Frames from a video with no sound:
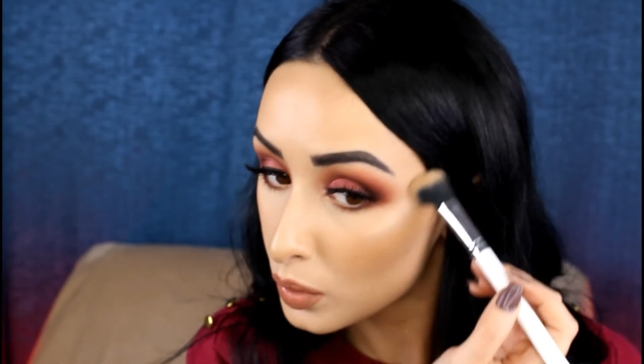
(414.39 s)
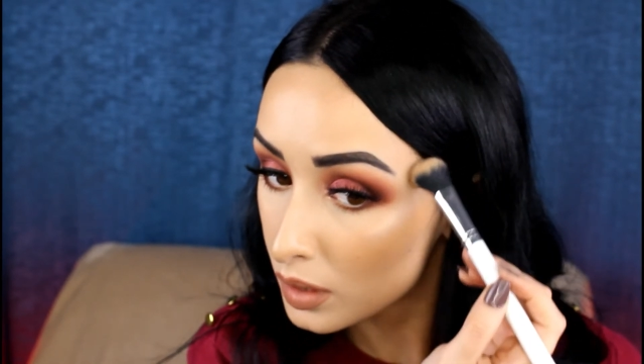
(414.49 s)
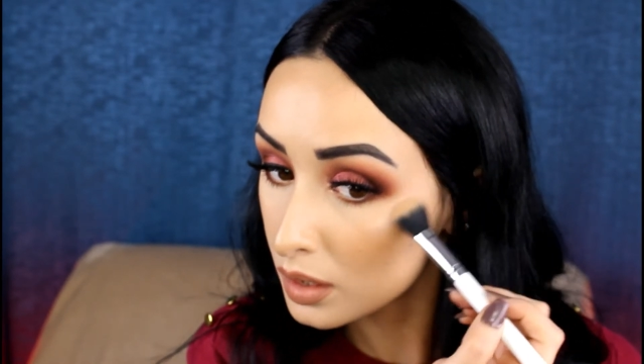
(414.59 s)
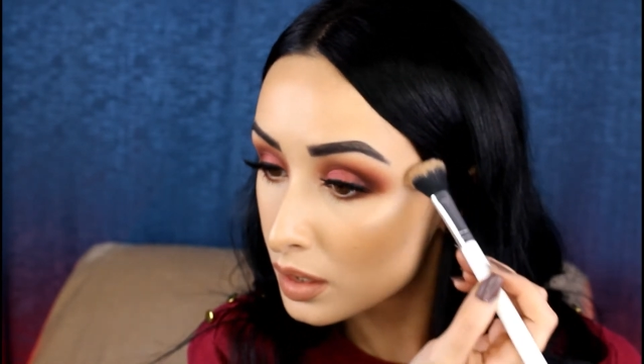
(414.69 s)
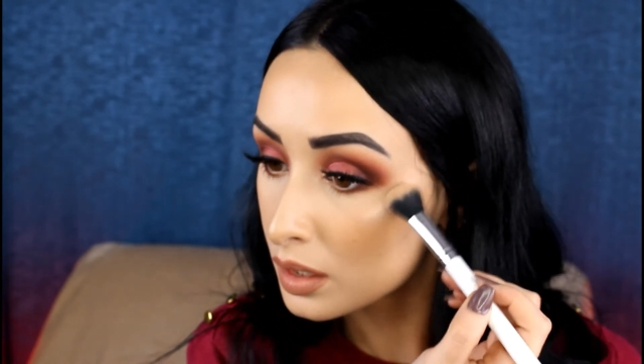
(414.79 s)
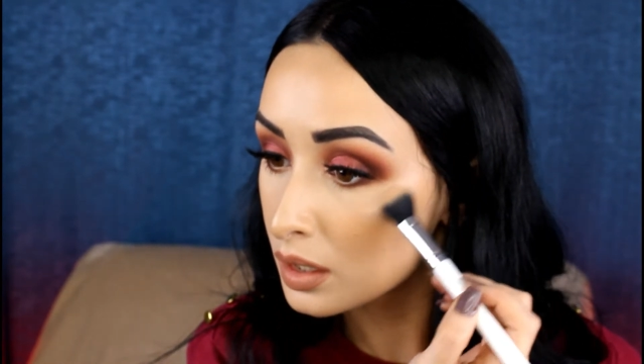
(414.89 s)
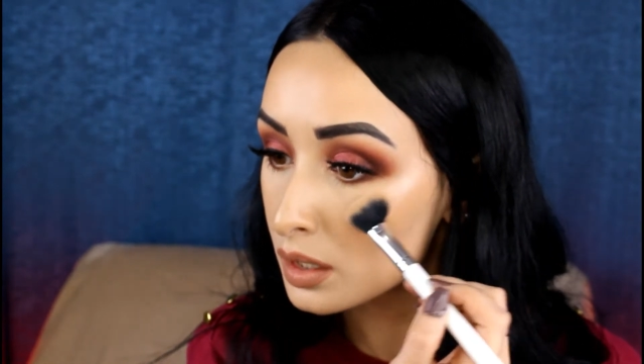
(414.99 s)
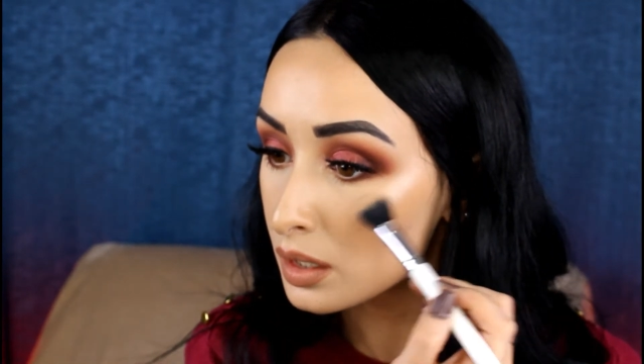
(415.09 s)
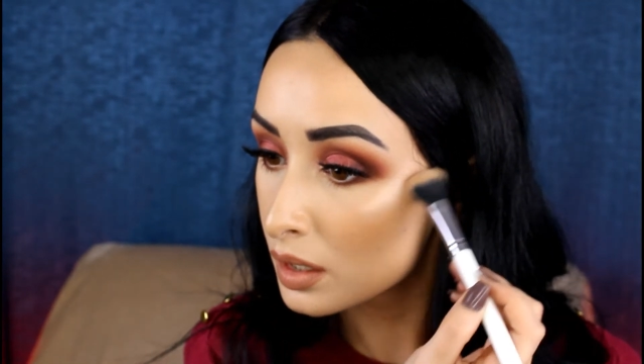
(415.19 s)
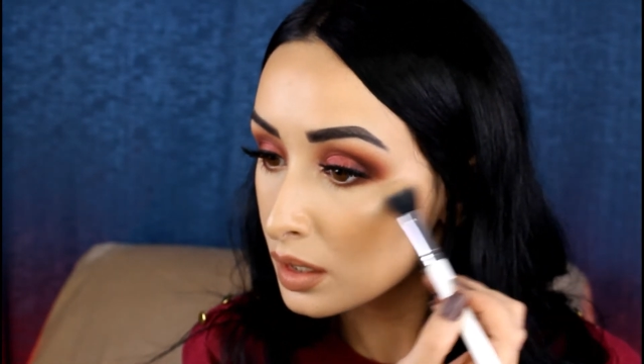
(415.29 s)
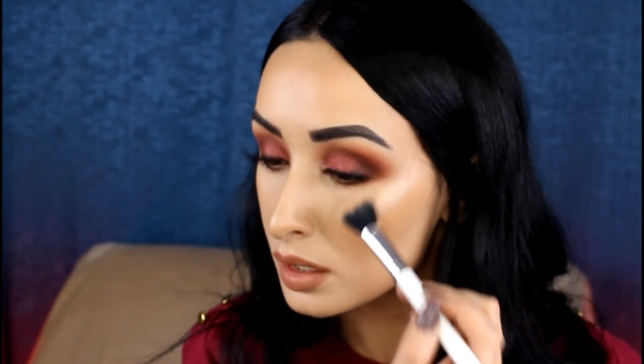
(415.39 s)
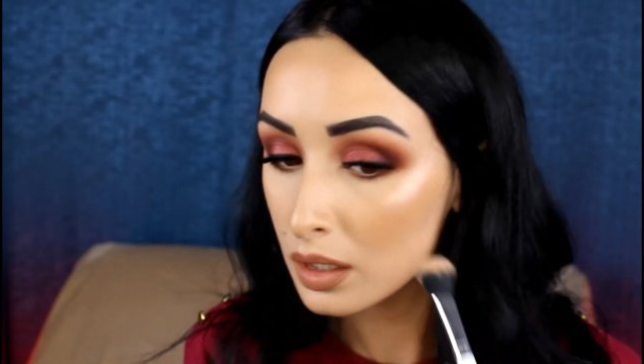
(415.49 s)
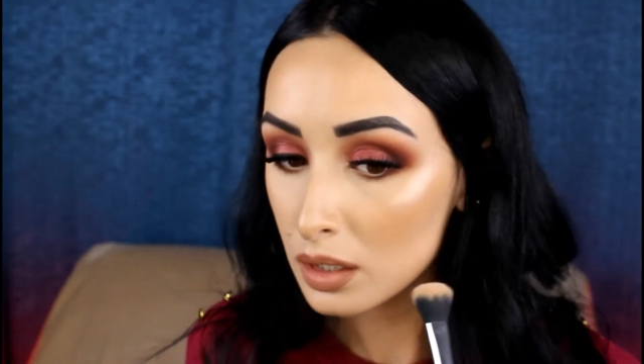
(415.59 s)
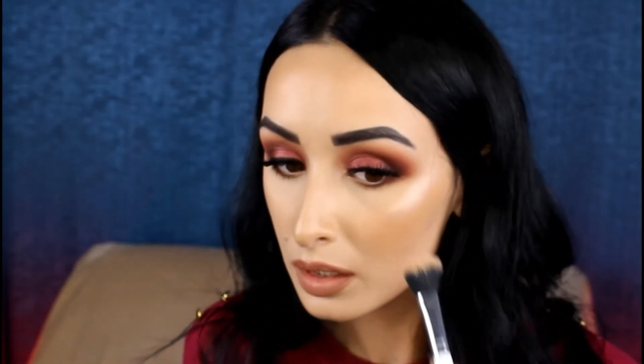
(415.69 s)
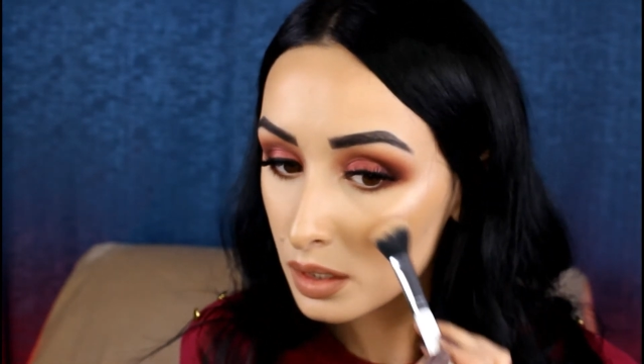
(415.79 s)
Also from the
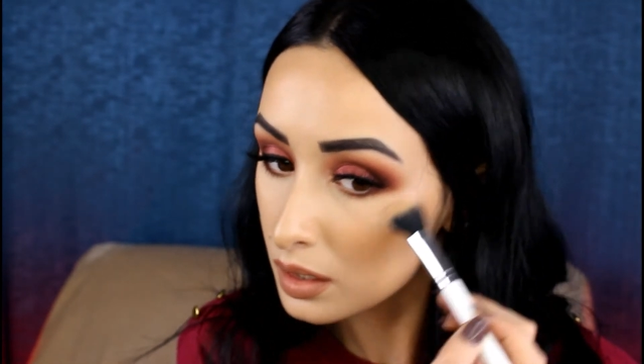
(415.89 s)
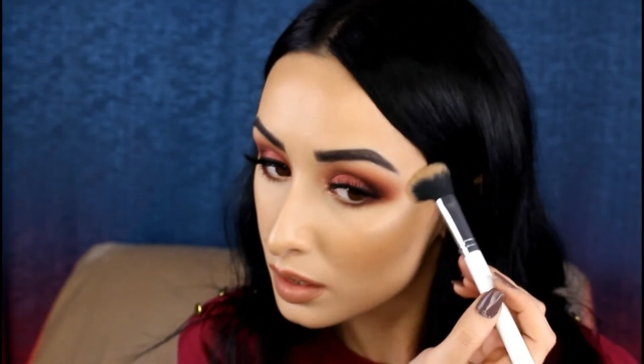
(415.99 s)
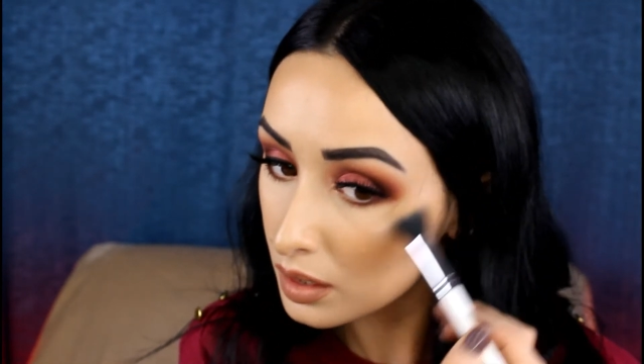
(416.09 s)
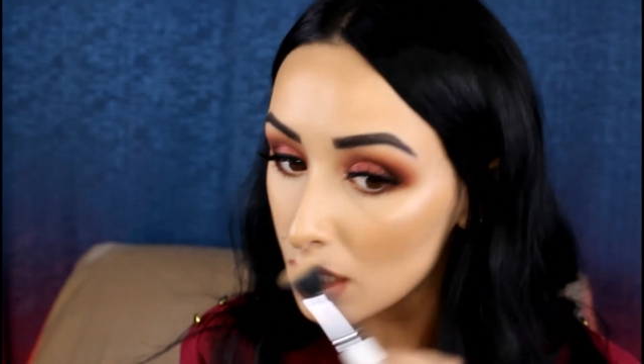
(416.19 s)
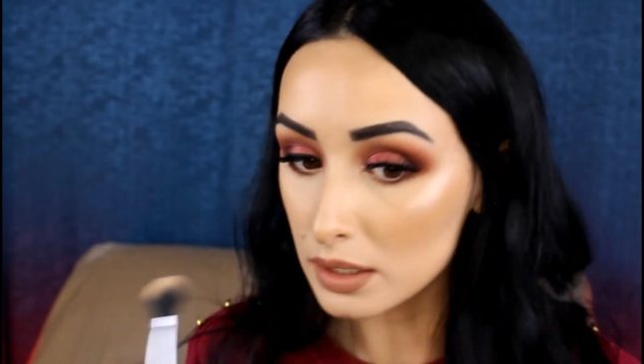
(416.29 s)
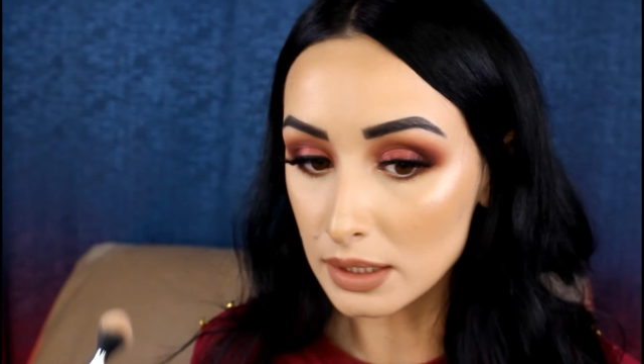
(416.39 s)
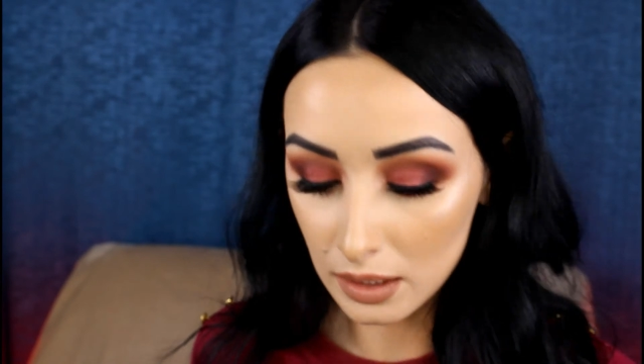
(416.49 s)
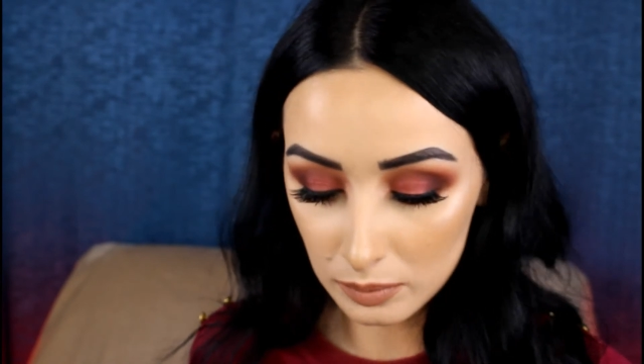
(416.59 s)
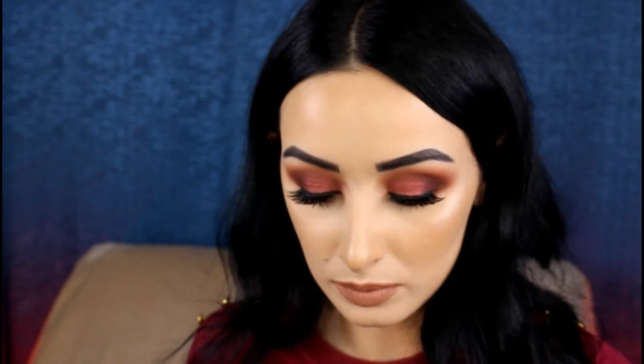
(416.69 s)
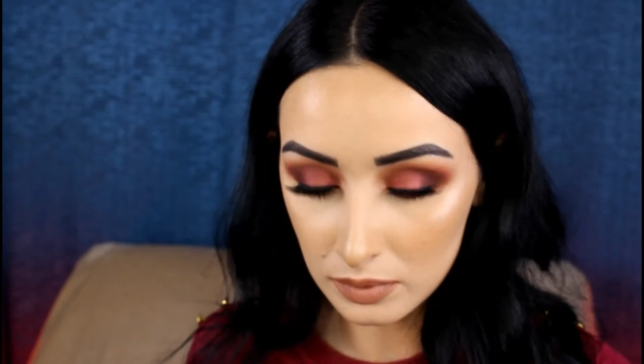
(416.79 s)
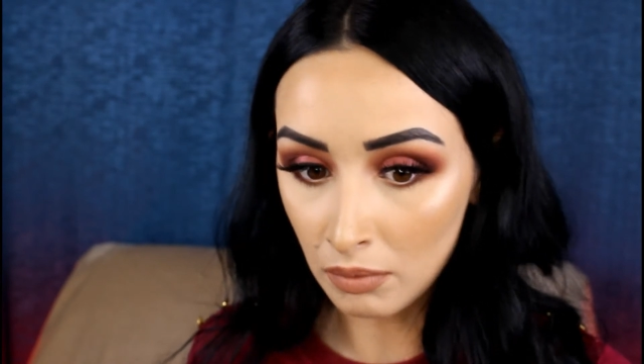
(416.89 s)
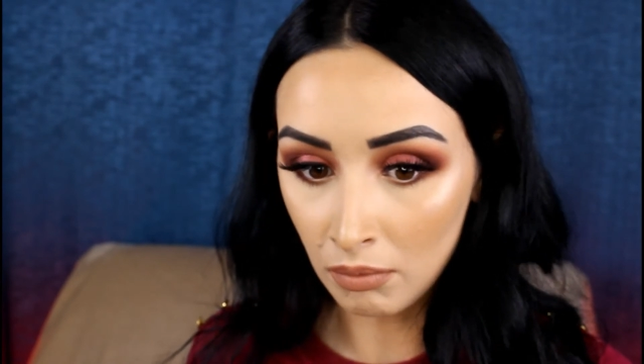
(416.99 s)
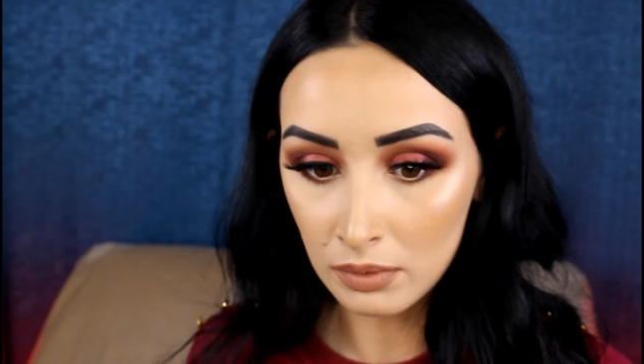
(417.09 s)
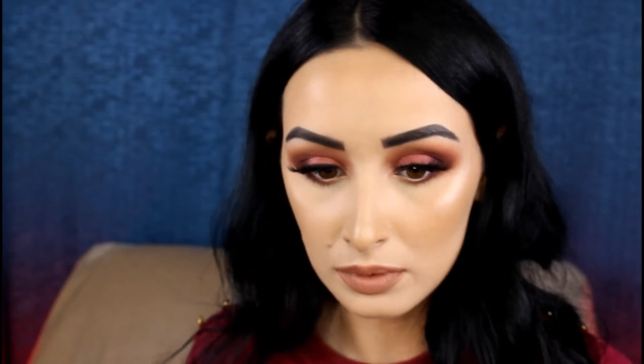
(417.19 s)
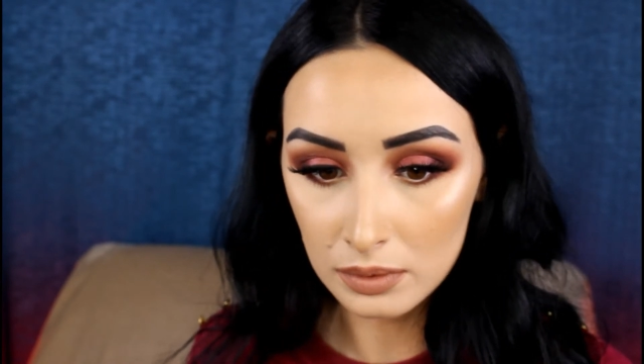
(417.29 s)
drugstore, super affordable,
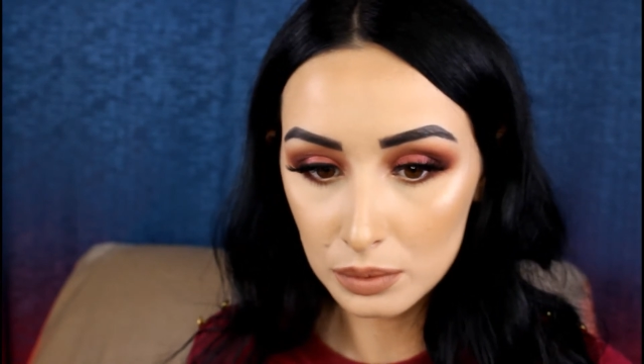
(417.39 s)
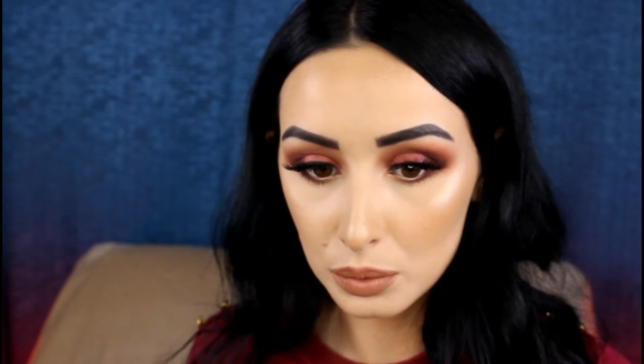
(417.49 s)
and